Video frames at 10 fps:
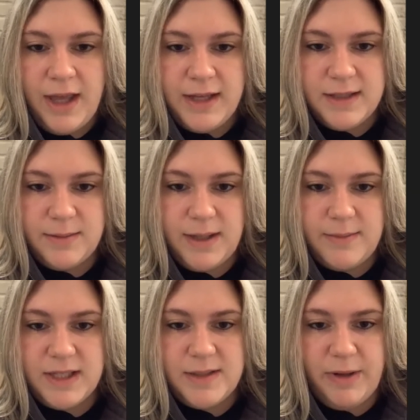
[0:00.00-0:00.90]
And
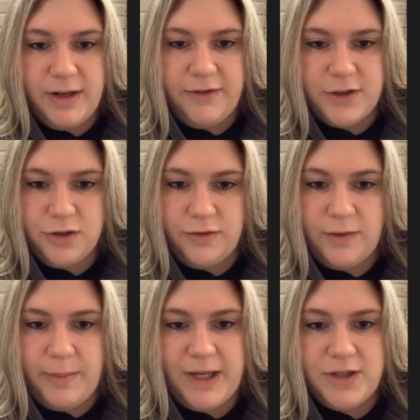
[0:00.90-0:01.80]
sometimes that's beneficial
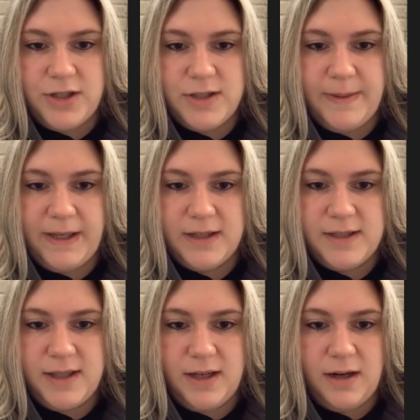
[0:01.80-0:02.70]
for patients
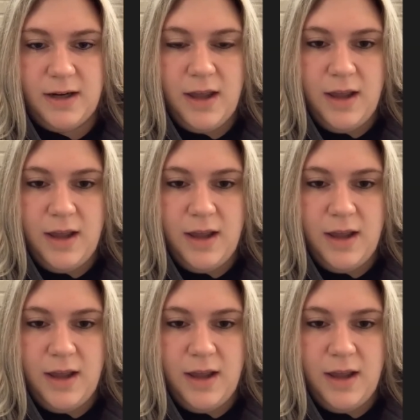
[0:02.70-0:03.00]
because they